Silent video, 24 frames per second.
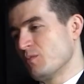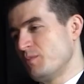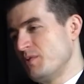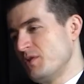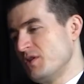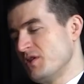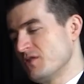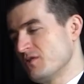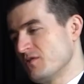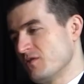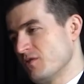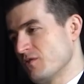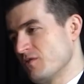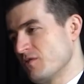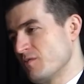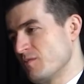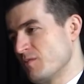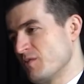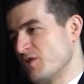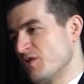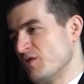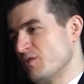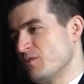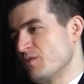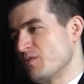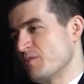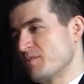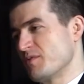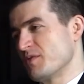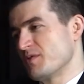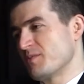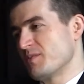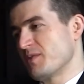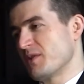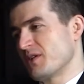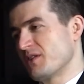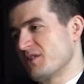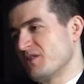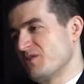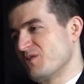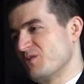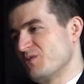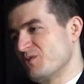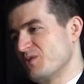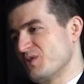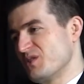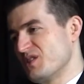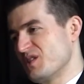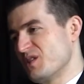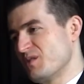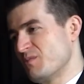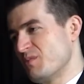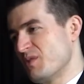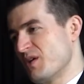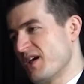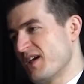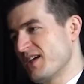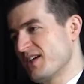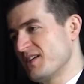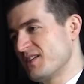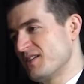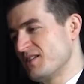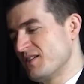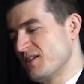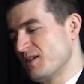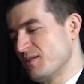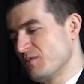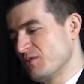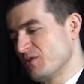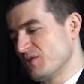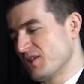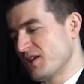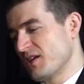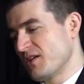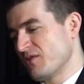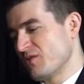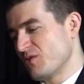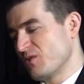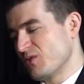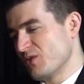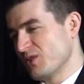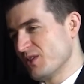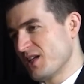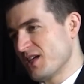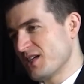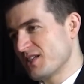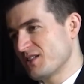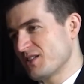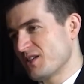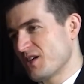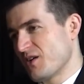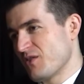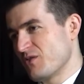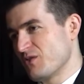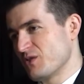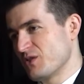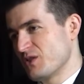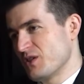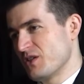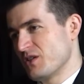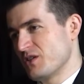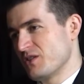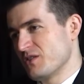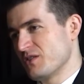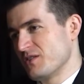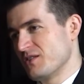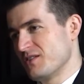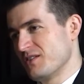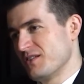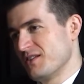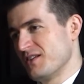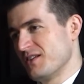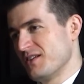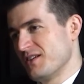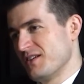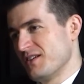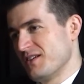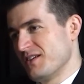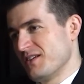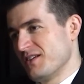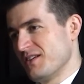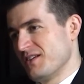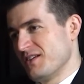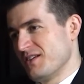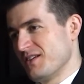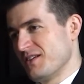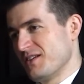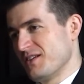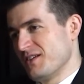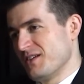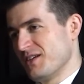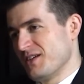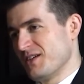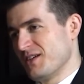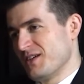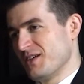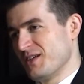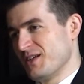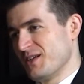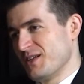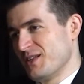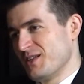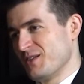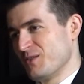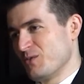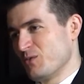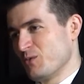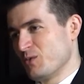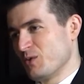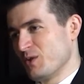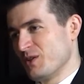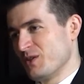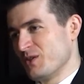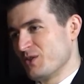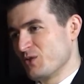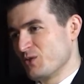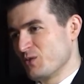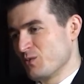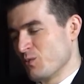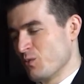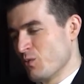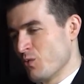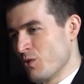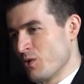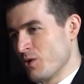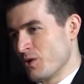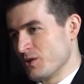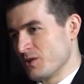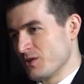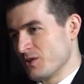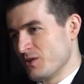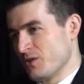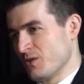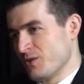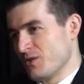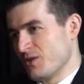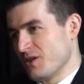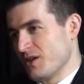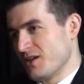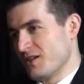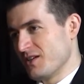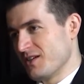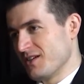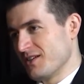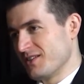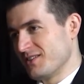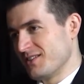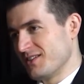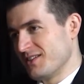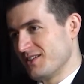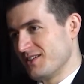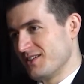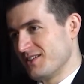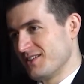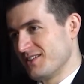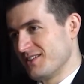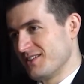peaceful from a human perspective when we sit back and are able to have a relaxed conversation. Uh, yeah. And and there's wars going on yeah, out yeah. there.